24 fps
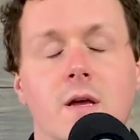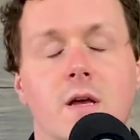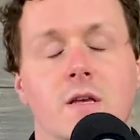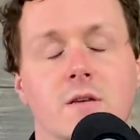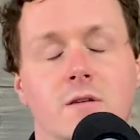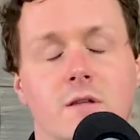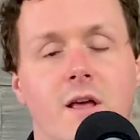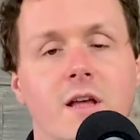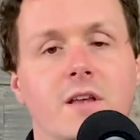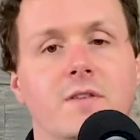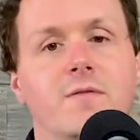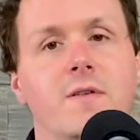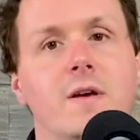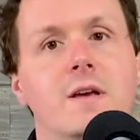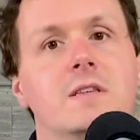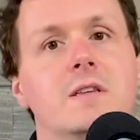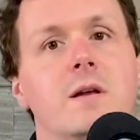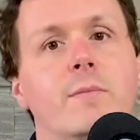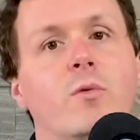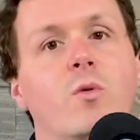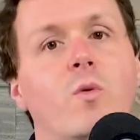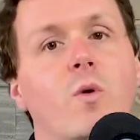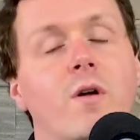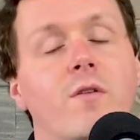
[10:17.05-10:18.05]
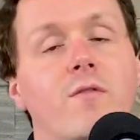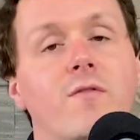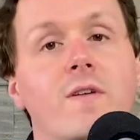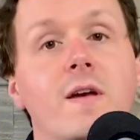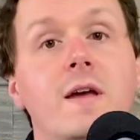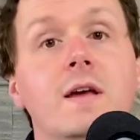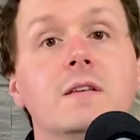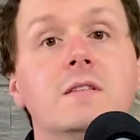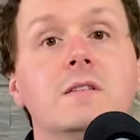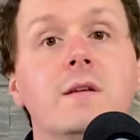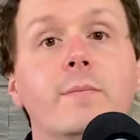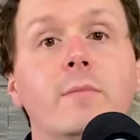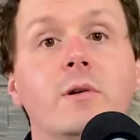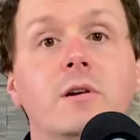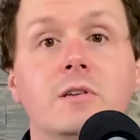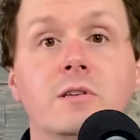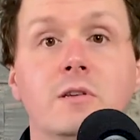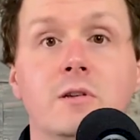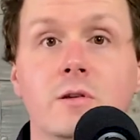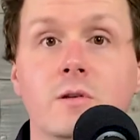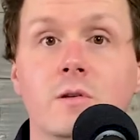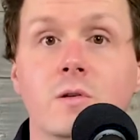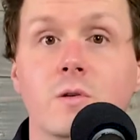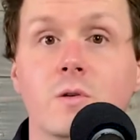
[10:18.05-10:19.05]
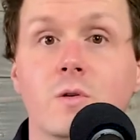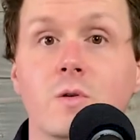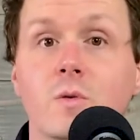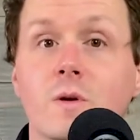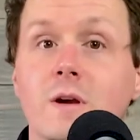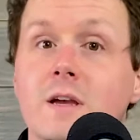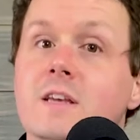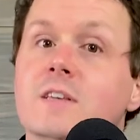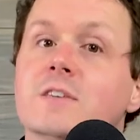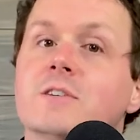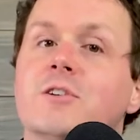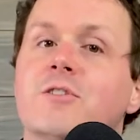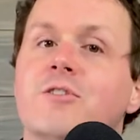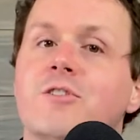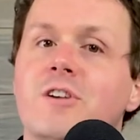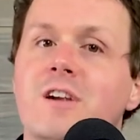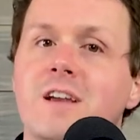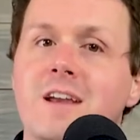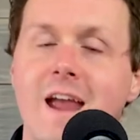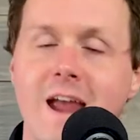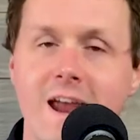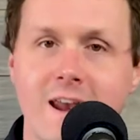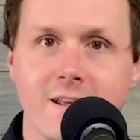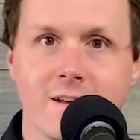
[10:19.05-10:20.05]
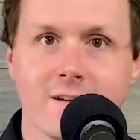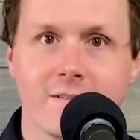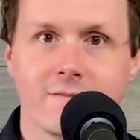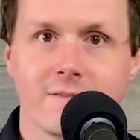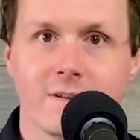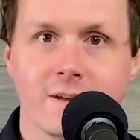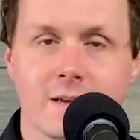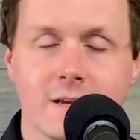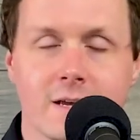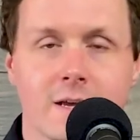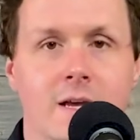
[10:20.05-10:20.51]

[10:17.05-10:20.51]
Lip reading: So that's phase number 1. Phase number 2 is creative.